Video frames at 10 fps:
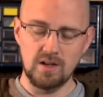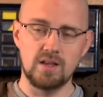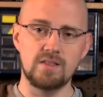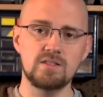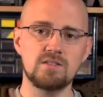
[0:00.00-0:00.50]

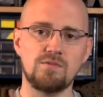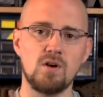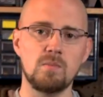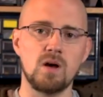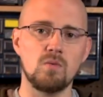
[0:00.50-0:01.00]
This is
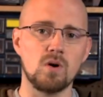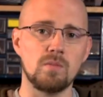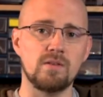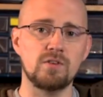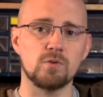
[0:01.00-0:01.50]
from one of
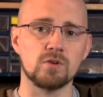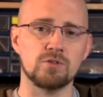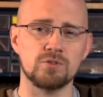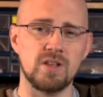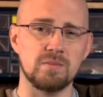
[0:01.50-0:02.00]
my viewers
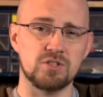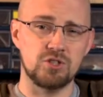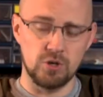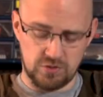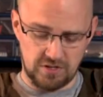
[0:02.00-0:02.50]
whose name is
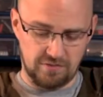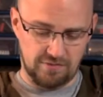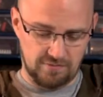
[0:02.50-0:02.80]
Joseph.